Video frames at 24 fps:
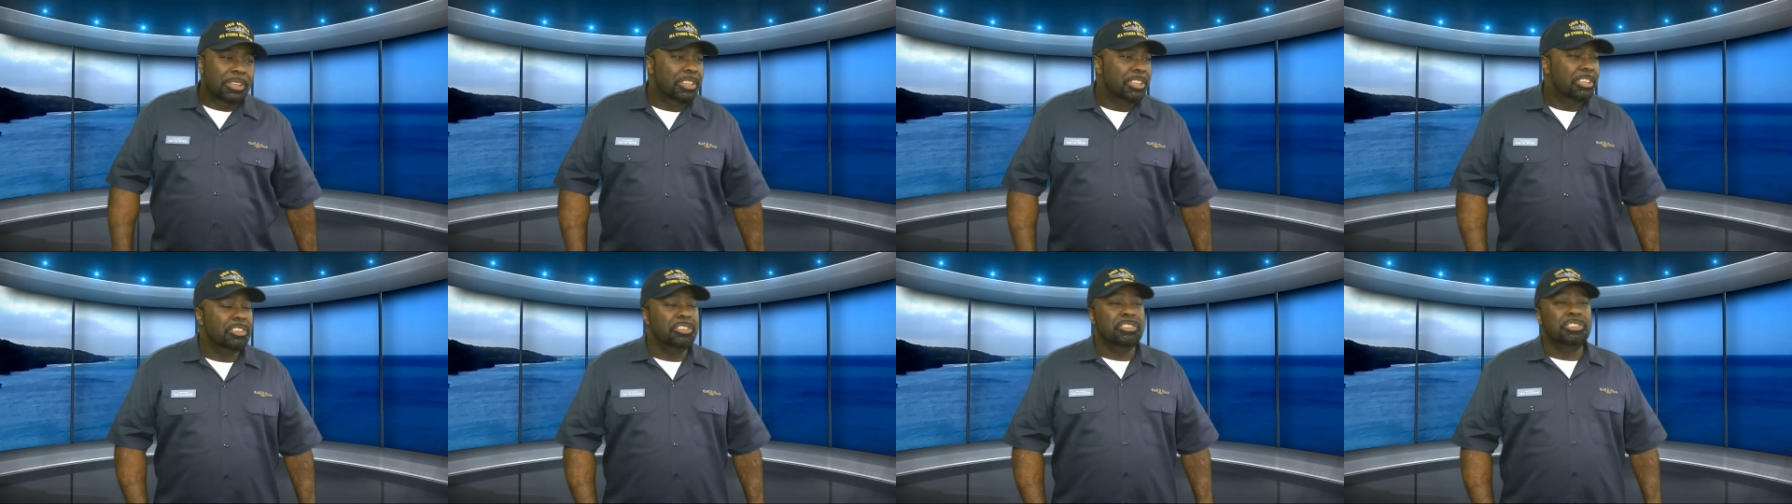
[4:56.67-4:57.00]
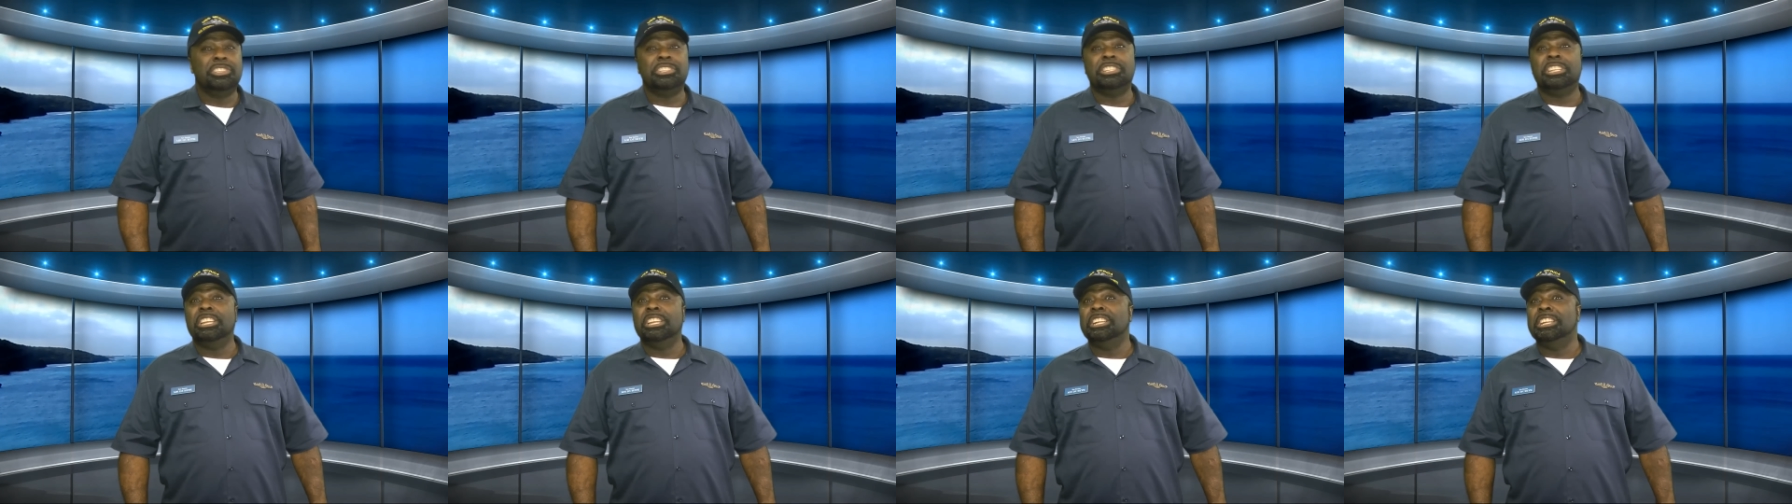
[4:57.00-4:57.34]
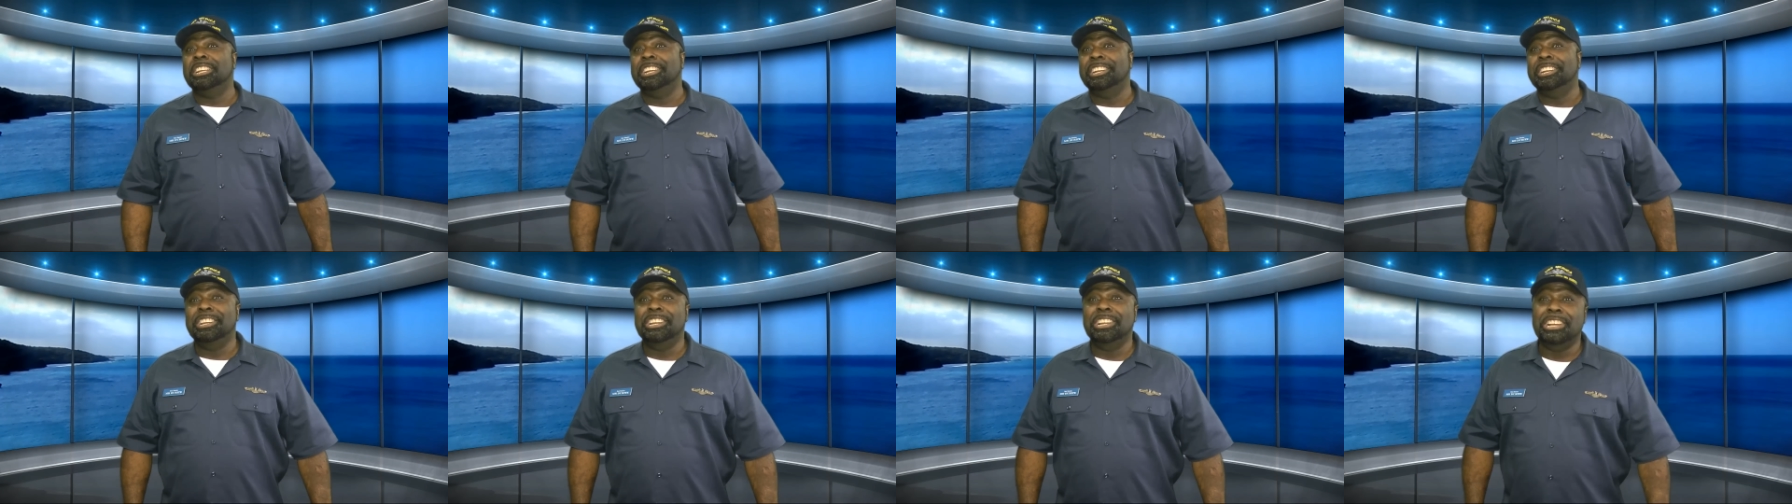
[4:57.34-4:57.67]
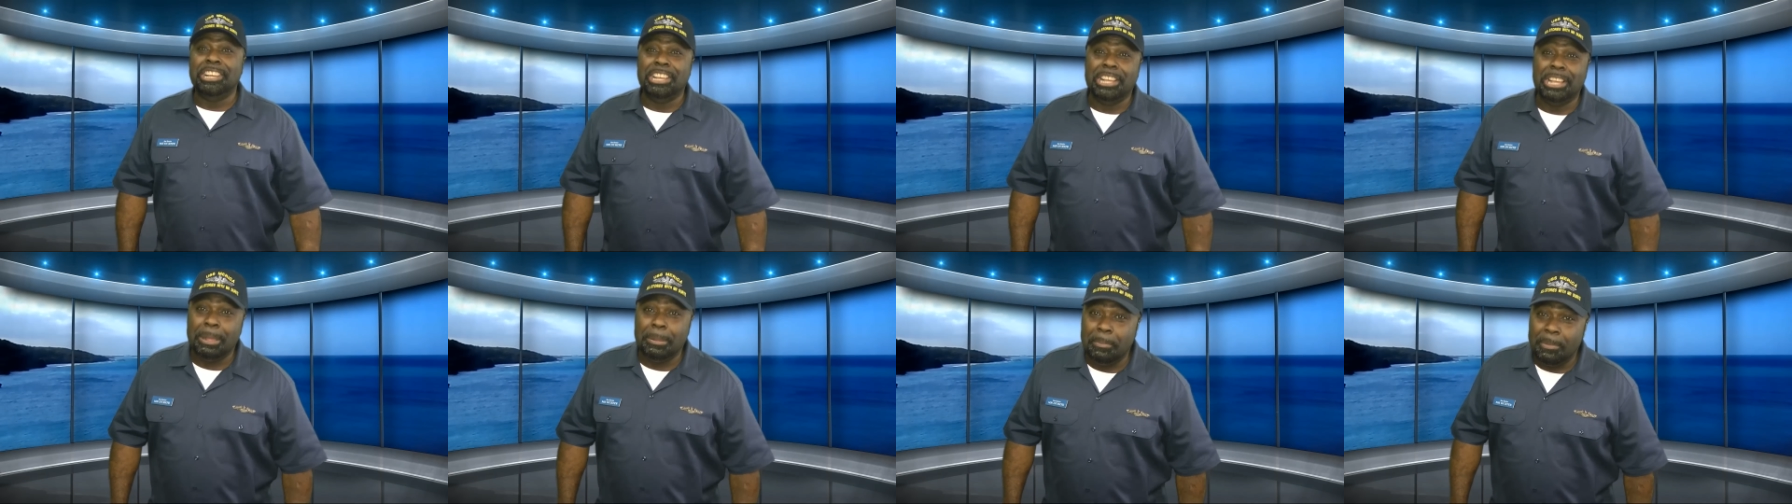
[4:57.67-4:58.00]
You still a
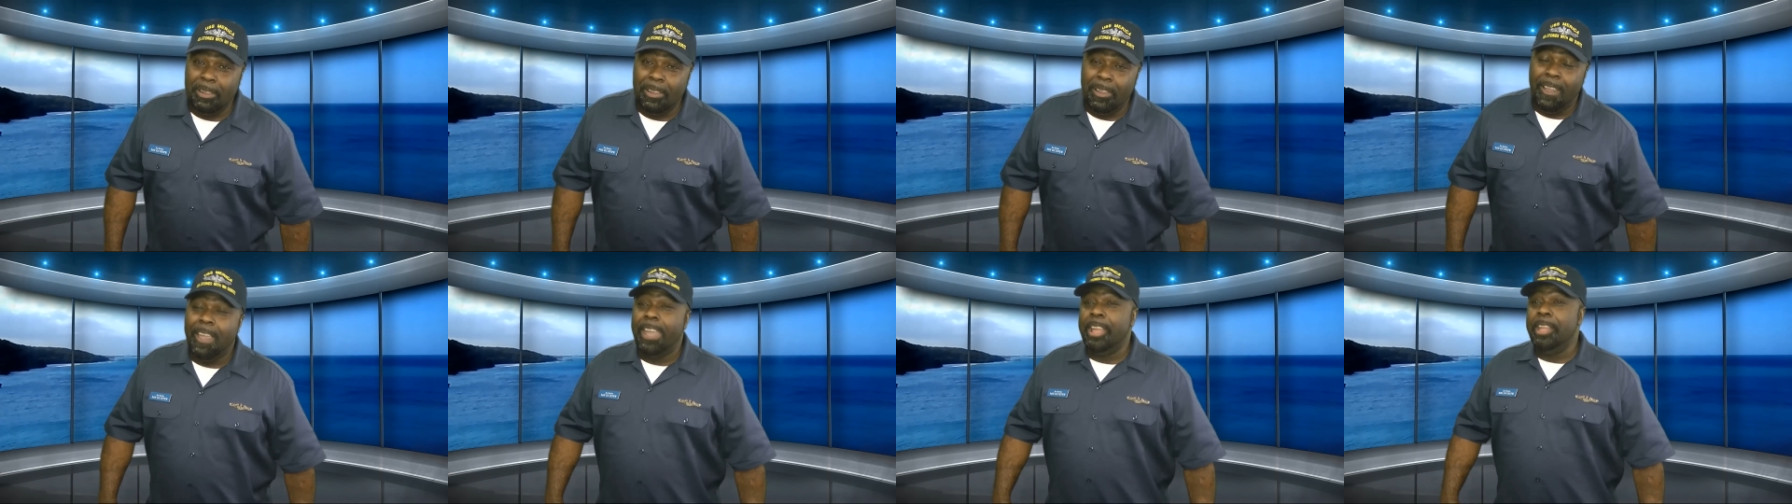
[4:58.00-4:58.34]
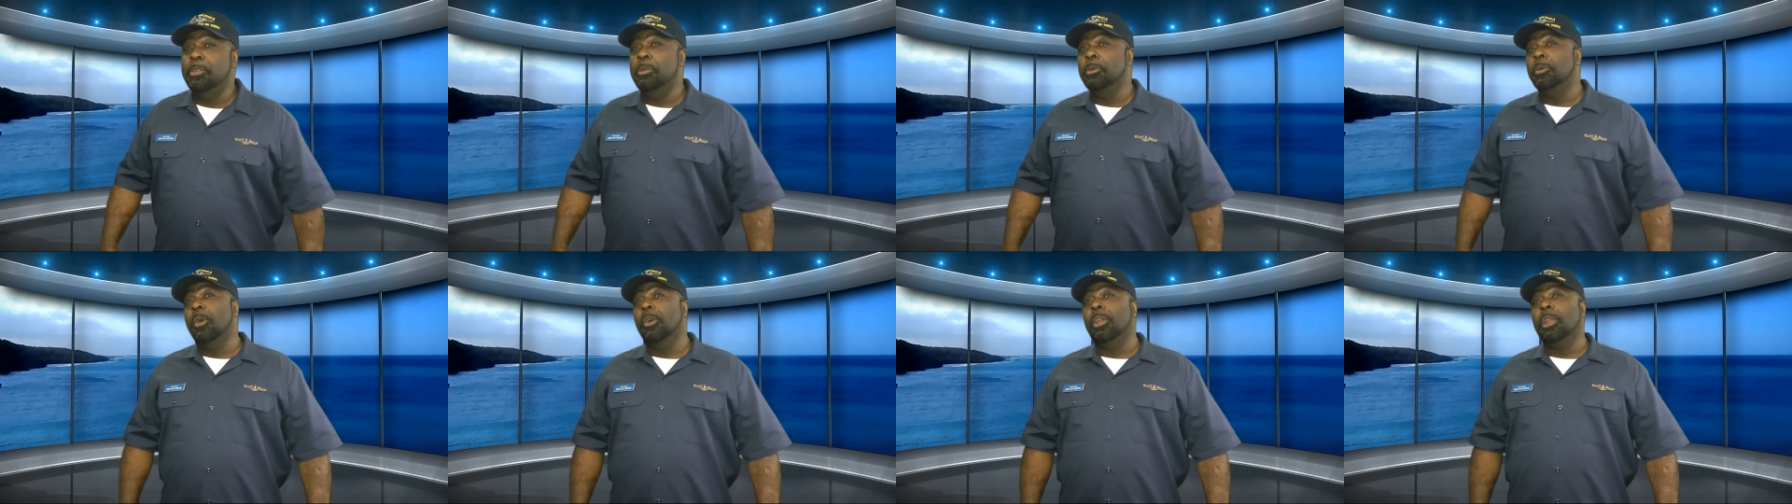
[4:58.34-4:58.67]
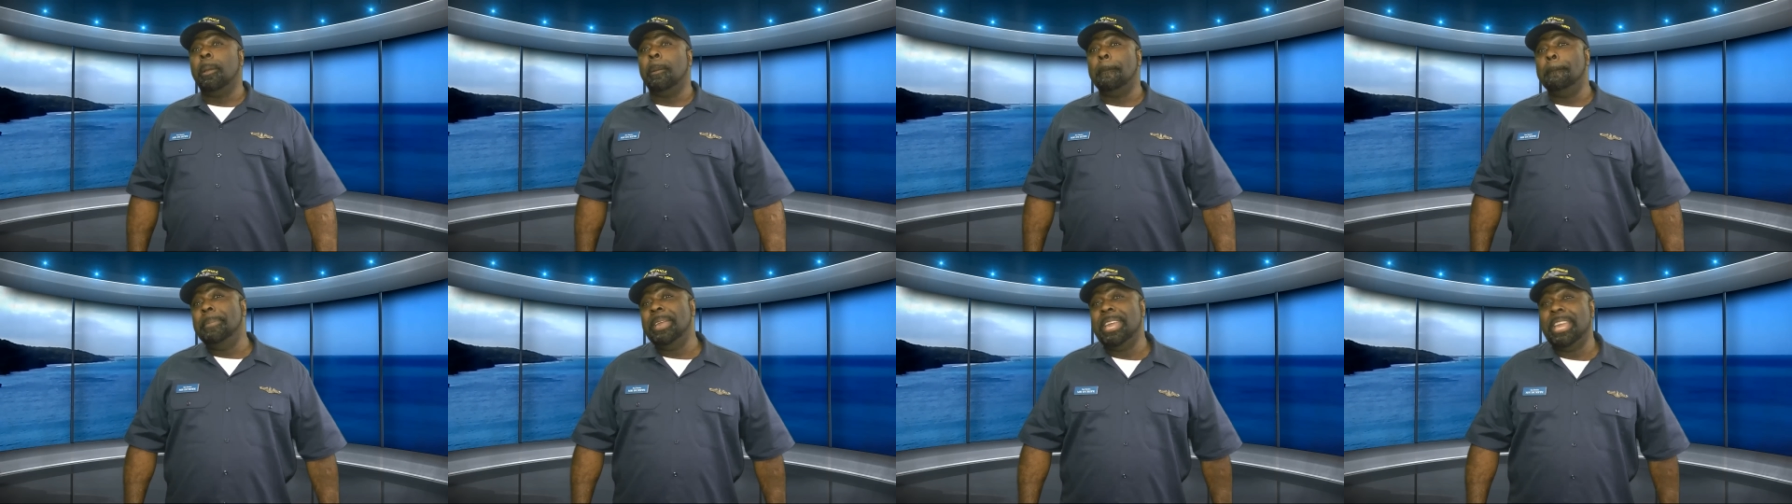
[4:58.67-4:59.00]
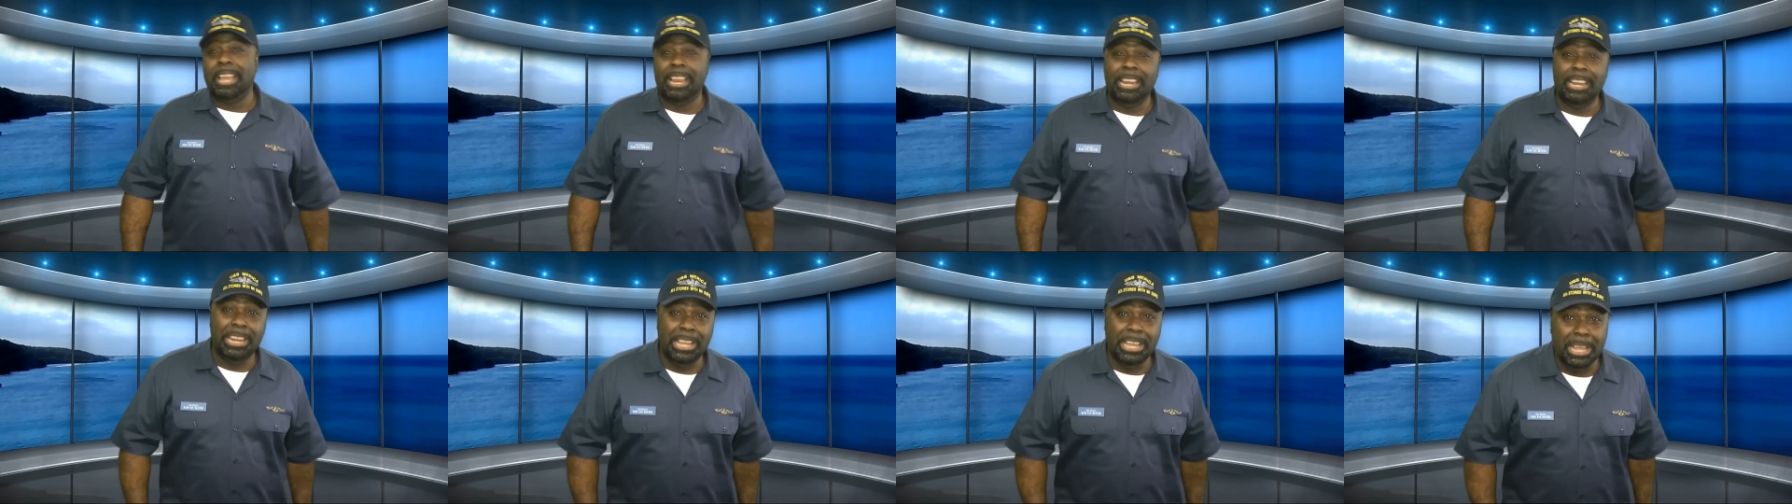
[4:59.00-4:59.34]
nub, and you're gonna be a
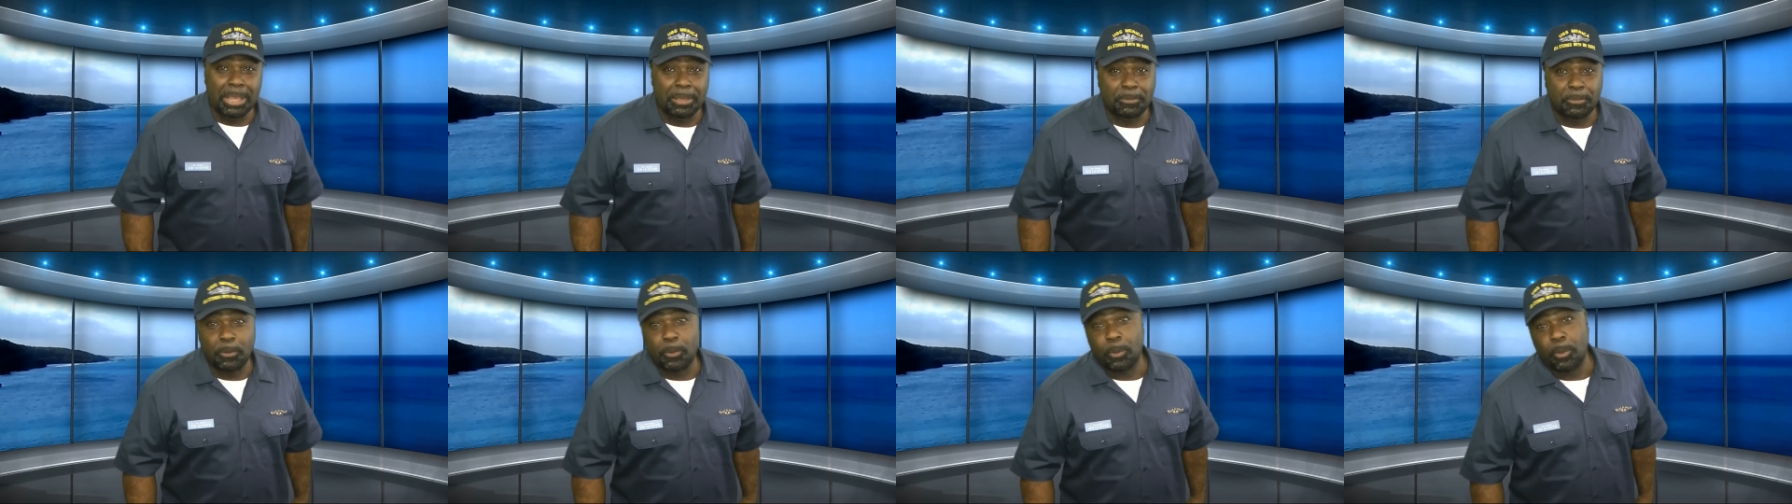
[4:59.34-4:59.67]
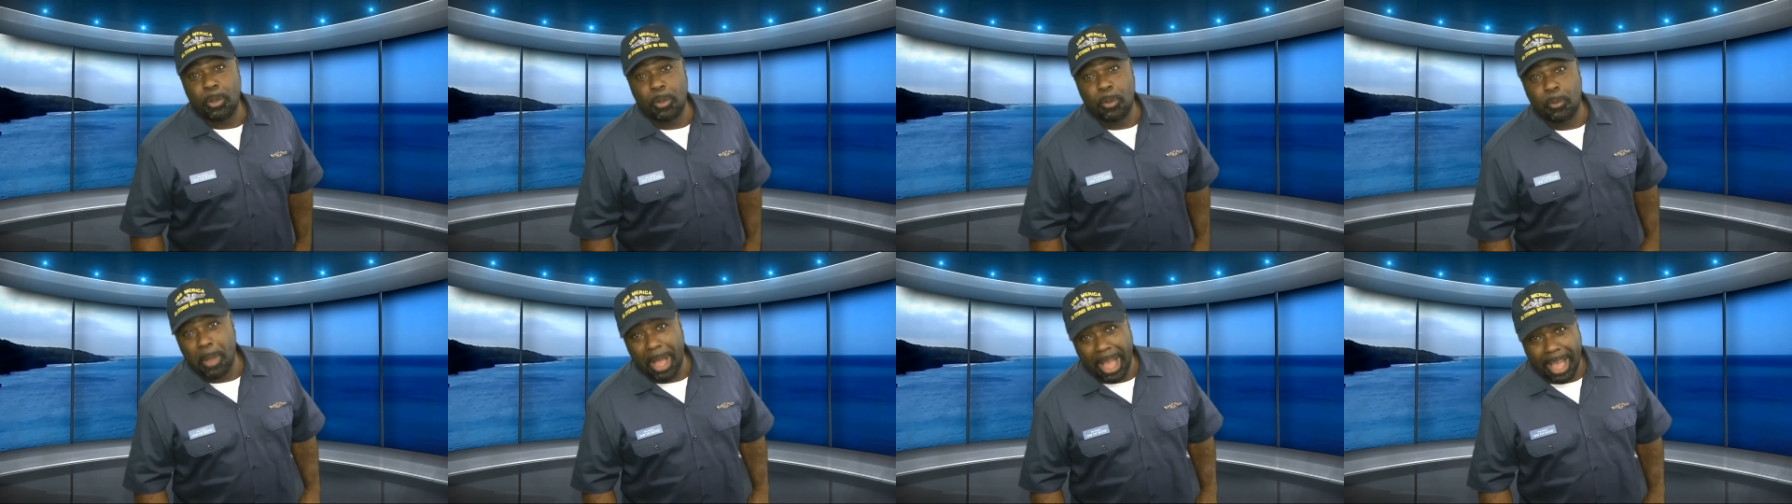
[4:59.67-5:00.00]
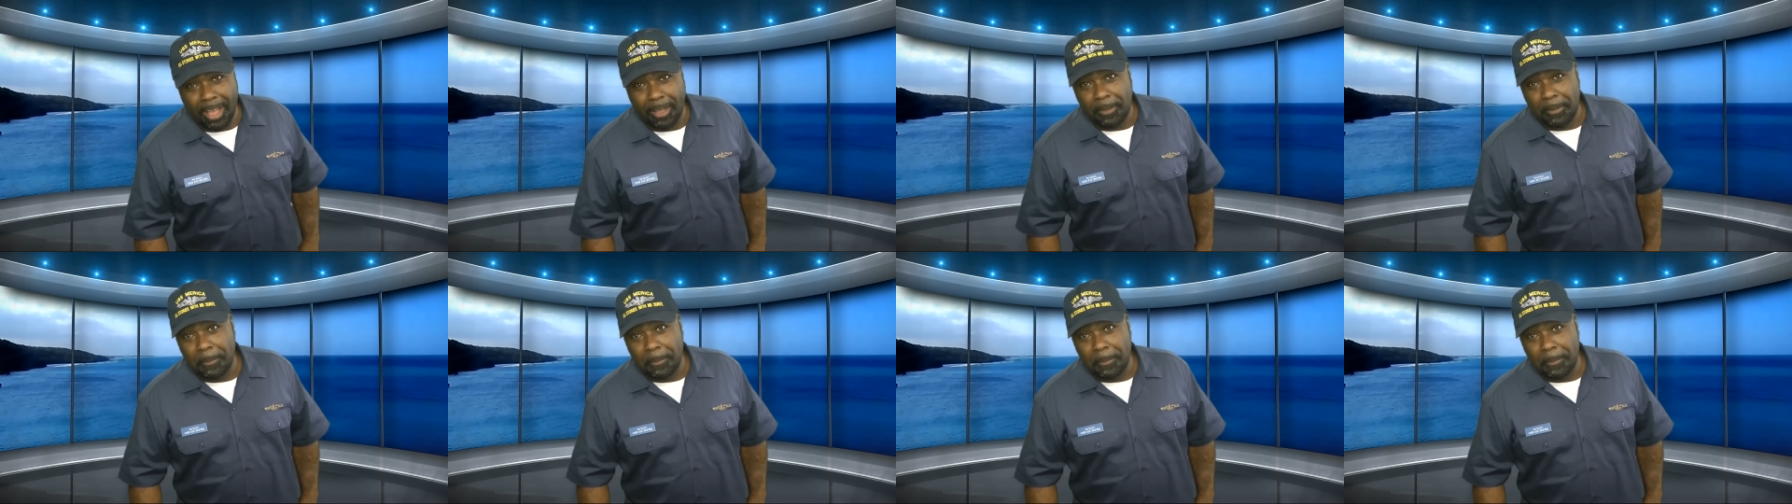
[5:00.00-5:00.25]
nub for a while.